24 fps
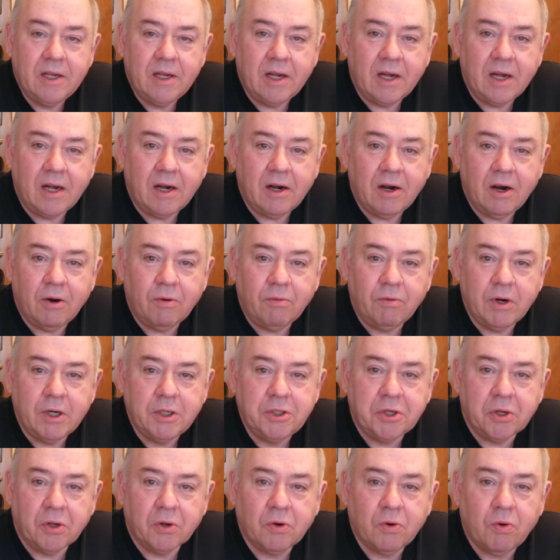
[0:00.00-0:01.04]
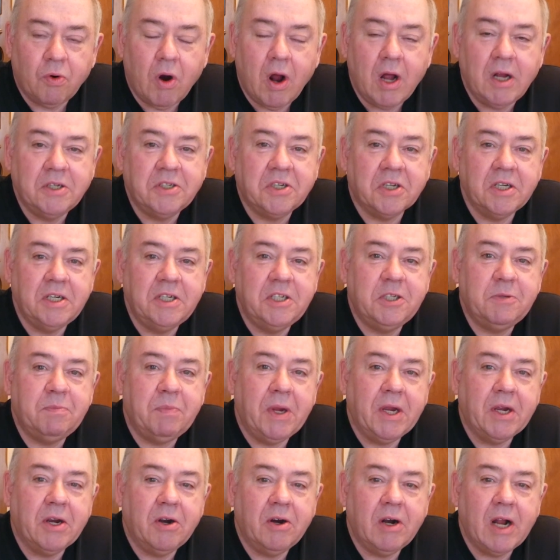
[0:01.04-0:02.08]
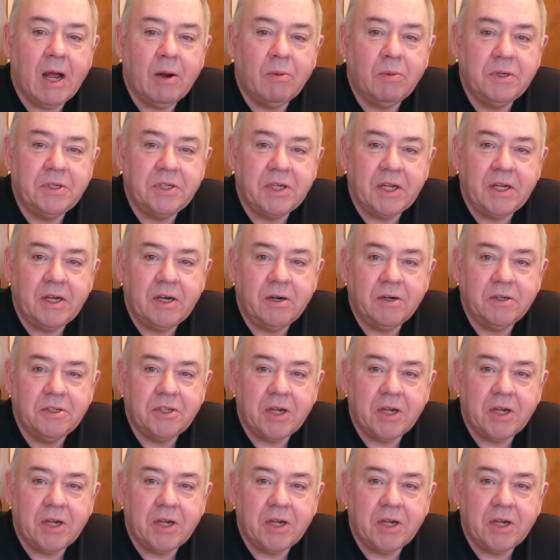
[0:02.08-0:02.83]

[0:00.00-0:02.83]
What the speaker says: original Crosley speaker that was in there.